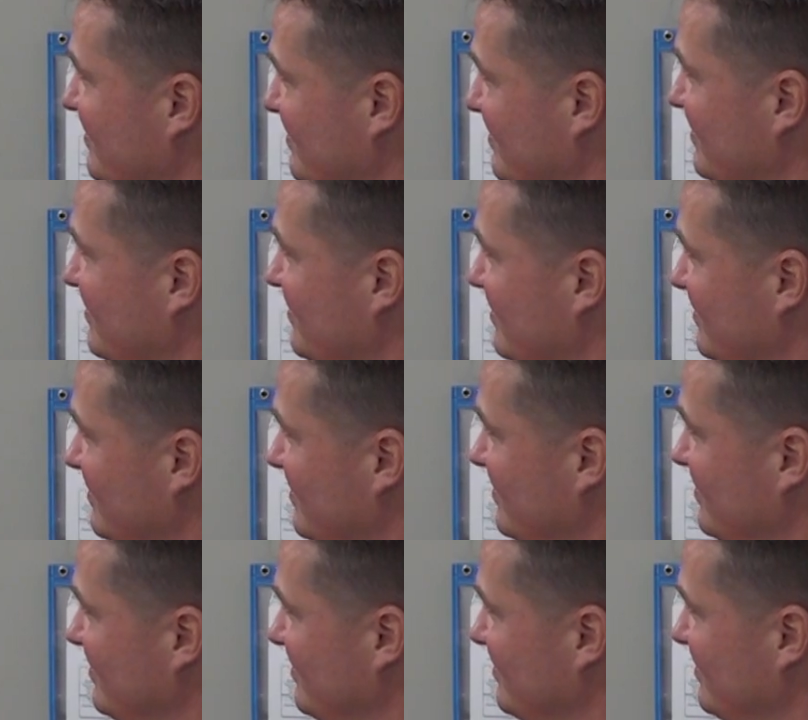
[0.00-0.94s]

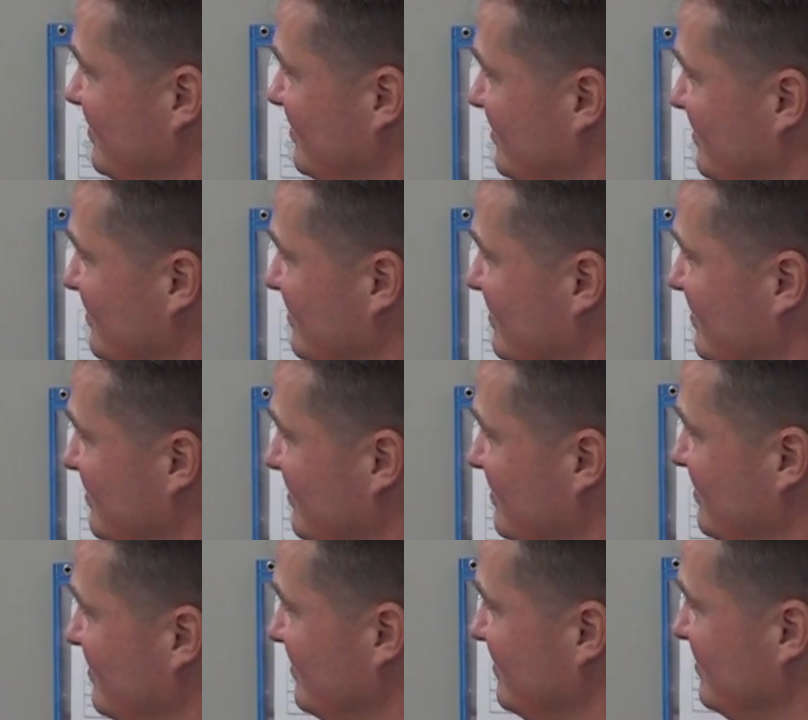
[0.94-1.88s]

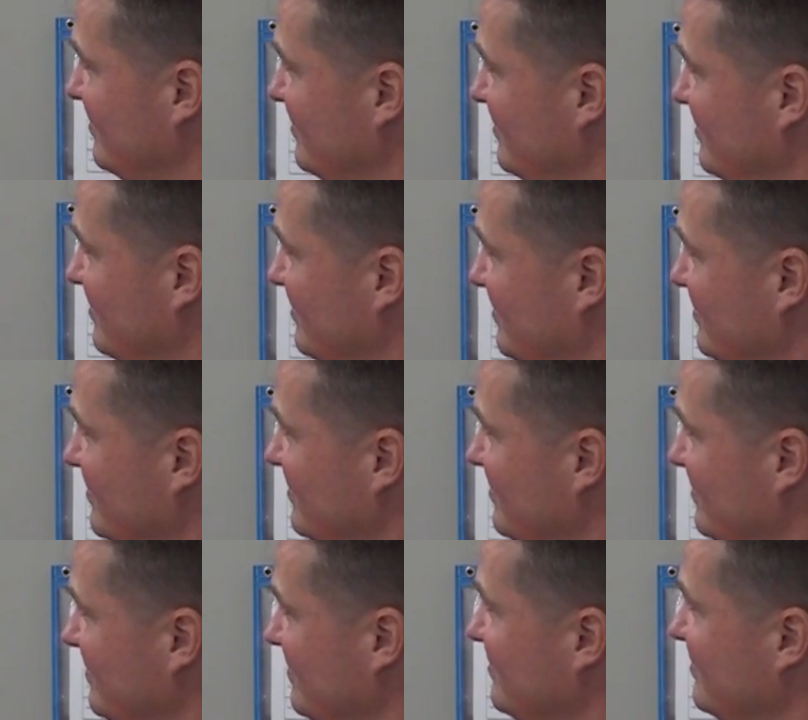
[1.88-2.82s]

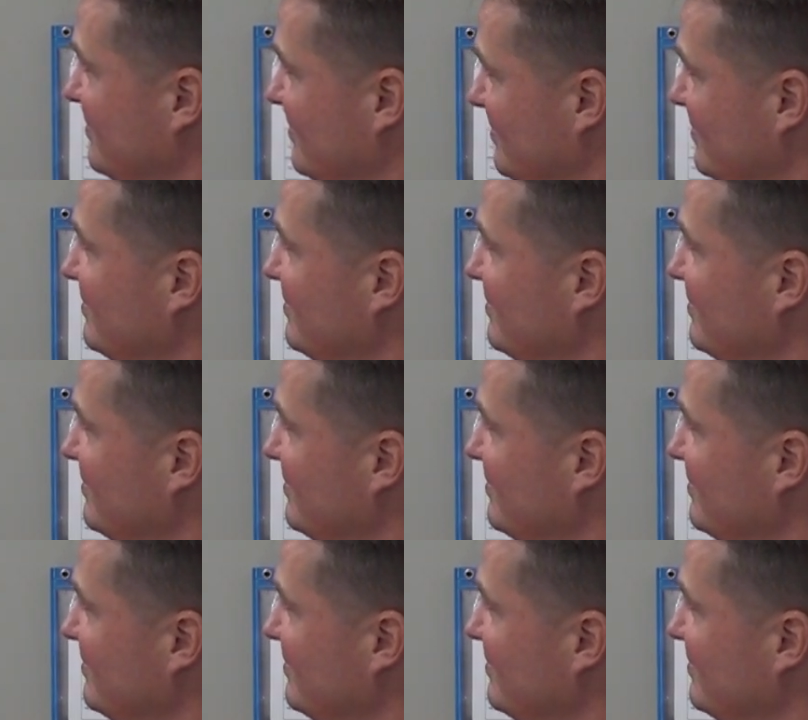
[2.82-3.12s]
(silent)